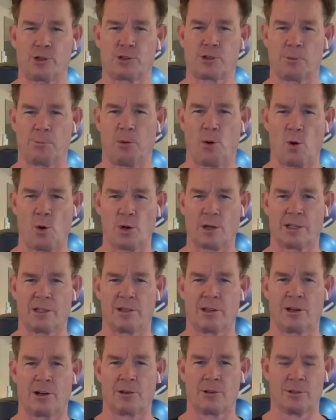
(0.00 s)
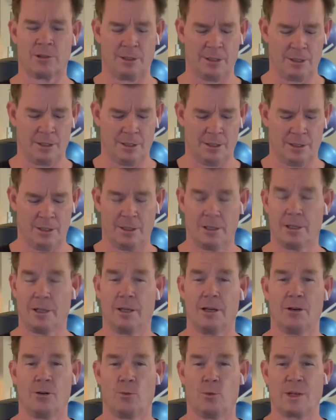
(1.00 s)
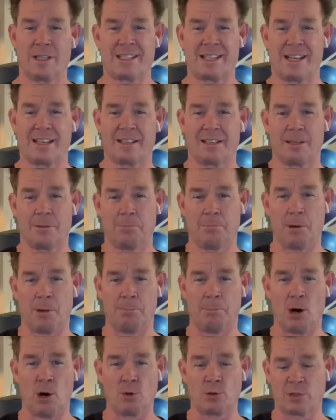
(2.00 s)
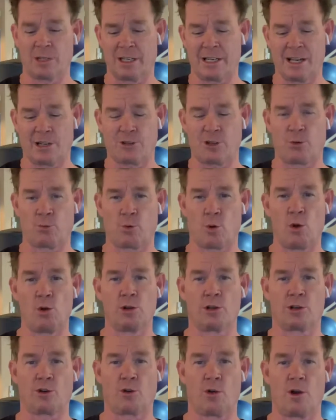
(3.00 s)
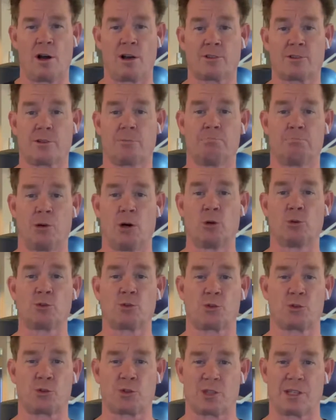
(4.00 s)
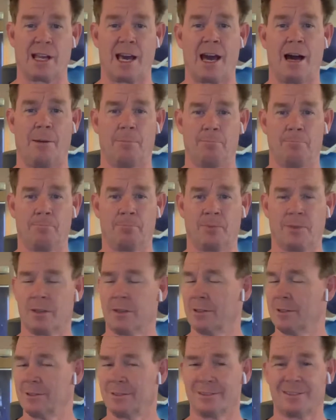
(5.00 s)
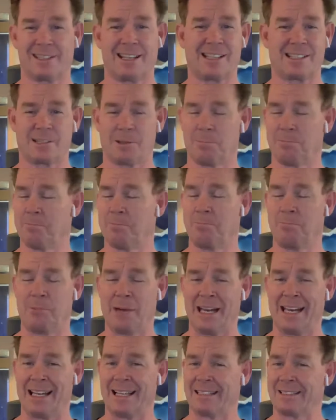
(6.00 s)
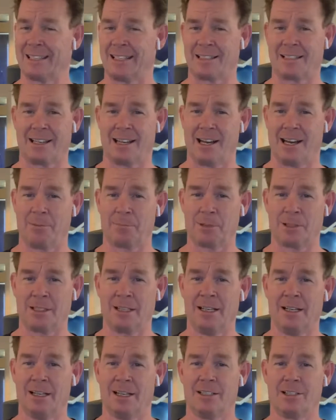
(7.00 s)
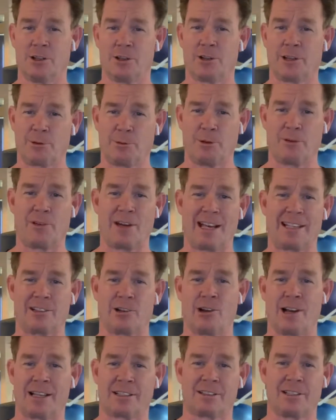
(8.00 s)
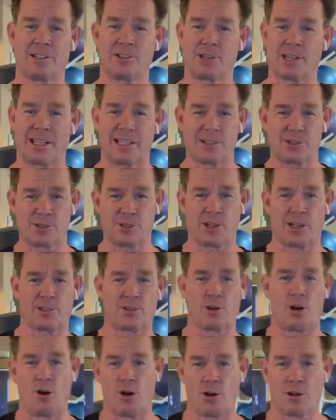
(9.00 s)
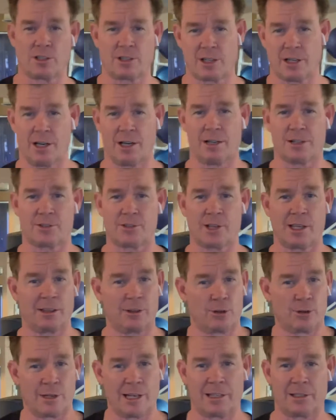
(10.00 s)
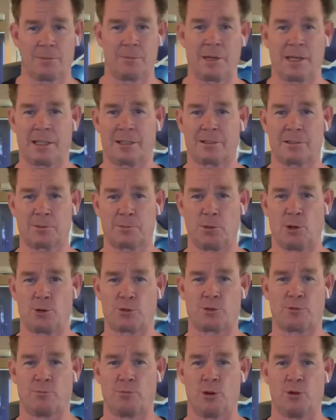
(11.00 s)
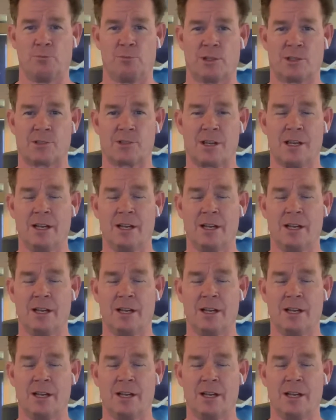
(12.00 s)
support in there, the bone can actually roll across and bones will snap. That's a bad thing to happen. Another thing we've had, our athletes, they get such hard cuts, they learn how to make explosive movements.